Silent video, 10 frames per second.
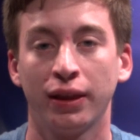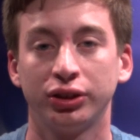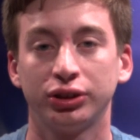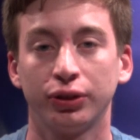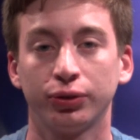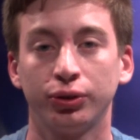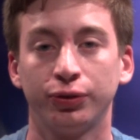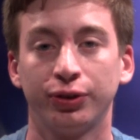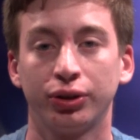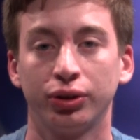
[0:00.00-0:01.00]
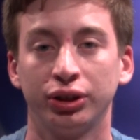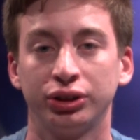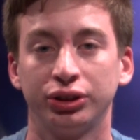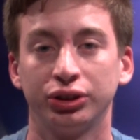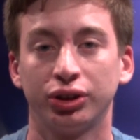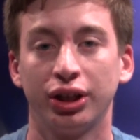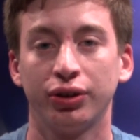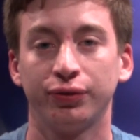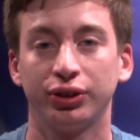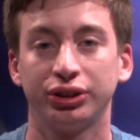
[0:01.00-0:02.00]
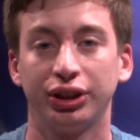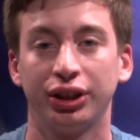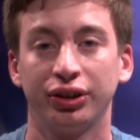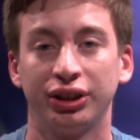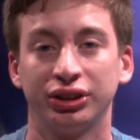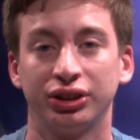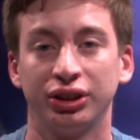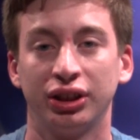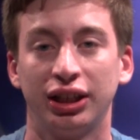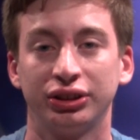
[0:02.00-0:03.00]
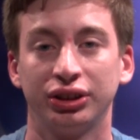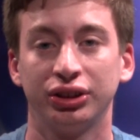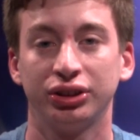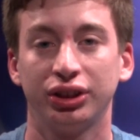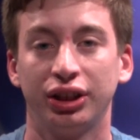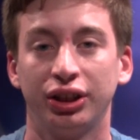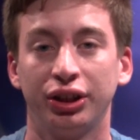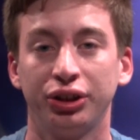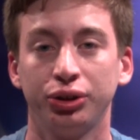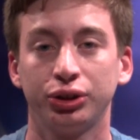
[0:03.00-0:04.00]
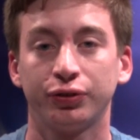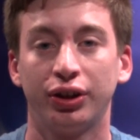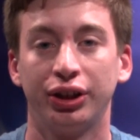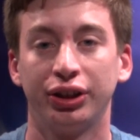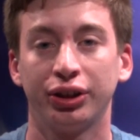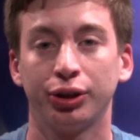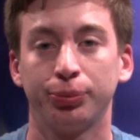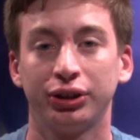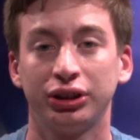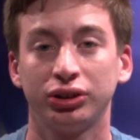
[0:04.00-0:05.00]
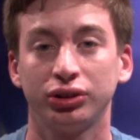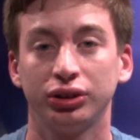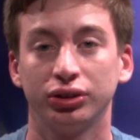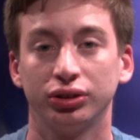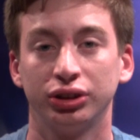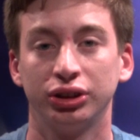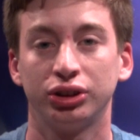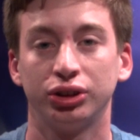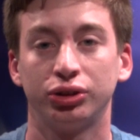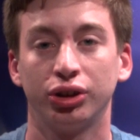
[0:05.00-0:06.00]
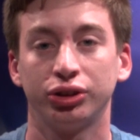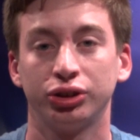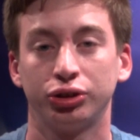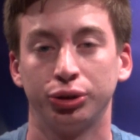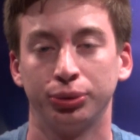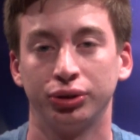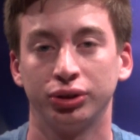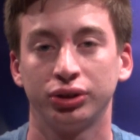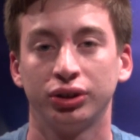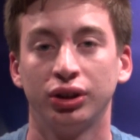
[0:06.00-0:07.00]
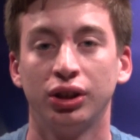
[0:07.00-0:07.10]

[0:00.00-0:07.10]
Several federal entities are now investigating the incident, as it is a huge find and could potentially lead to drug distributors.